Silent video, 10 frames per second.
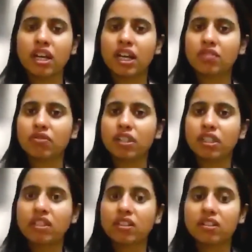and
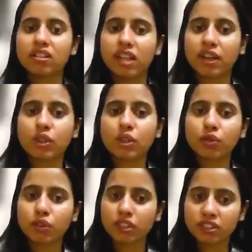we thank
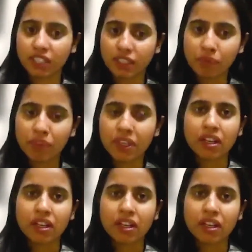you for the same.